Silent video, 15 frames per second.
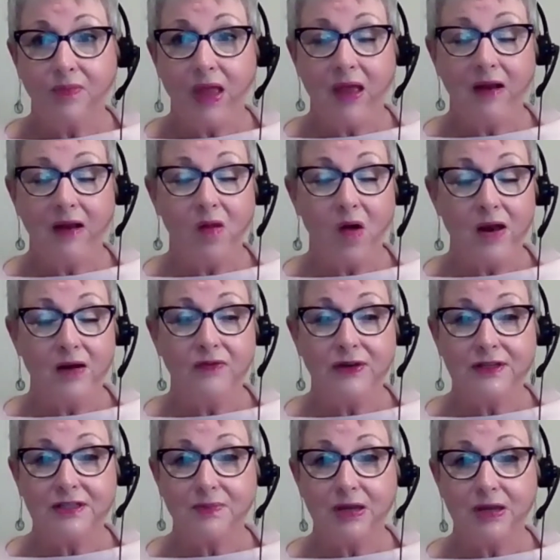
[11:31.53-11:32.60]
and a lot of
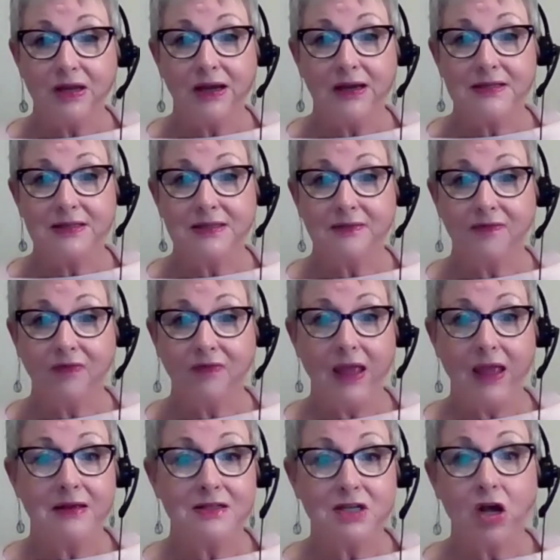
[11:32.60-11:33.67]
it is because
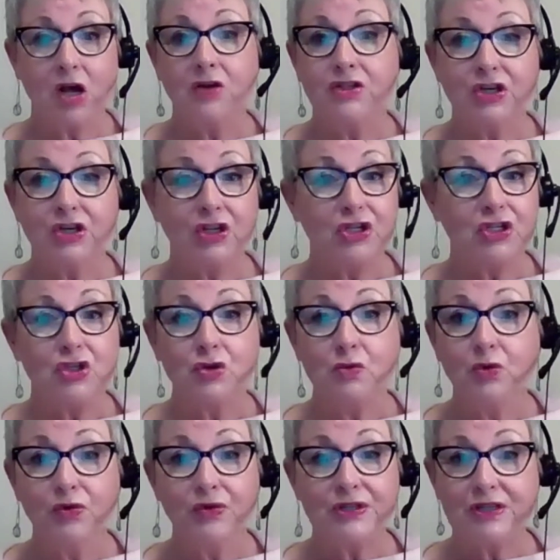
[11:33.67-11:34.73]
they indulge in
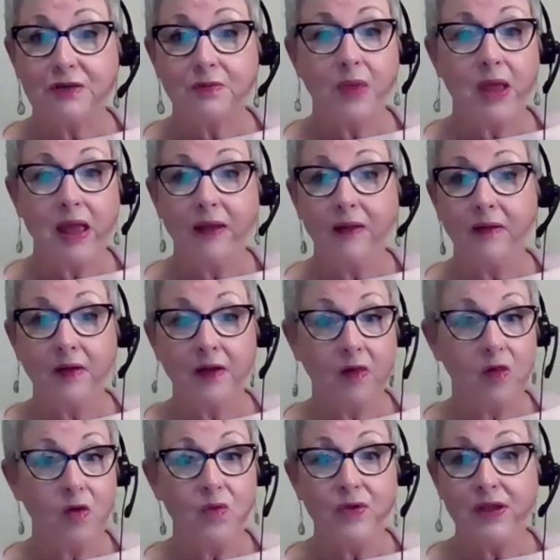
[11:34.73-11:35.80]
consumerism, and
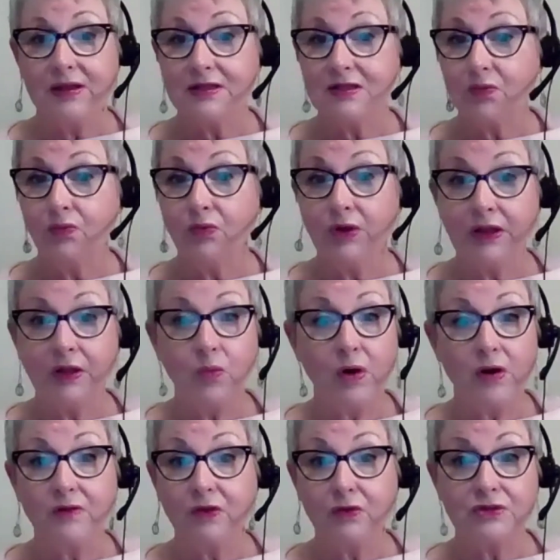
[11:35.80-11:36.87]
clothing is really
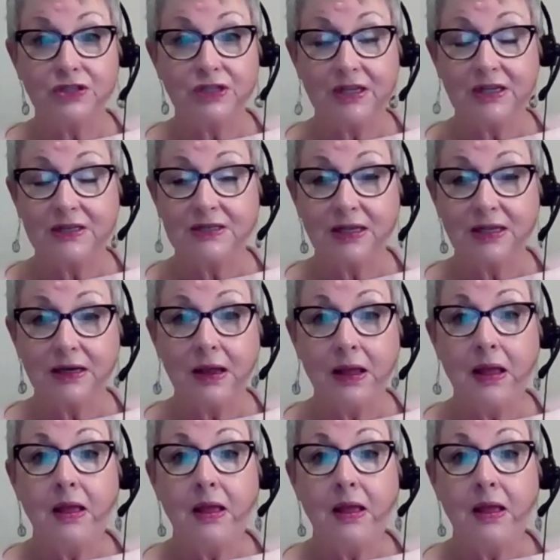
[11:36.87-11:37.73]
one of those things that